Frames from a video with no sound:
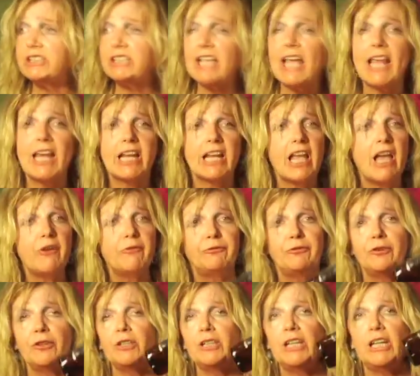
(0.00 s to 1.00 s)
decide to go
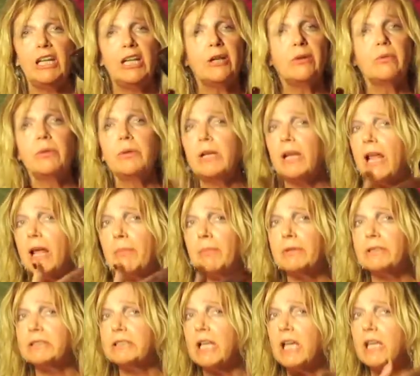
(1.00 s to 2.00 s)
fully liquid like
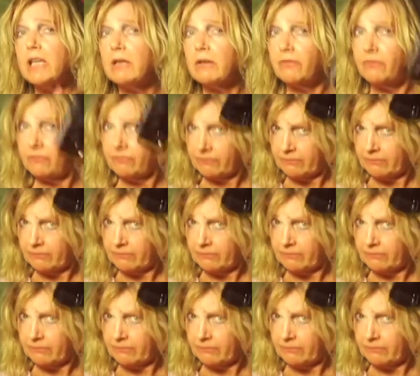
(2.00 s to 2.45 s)
myself.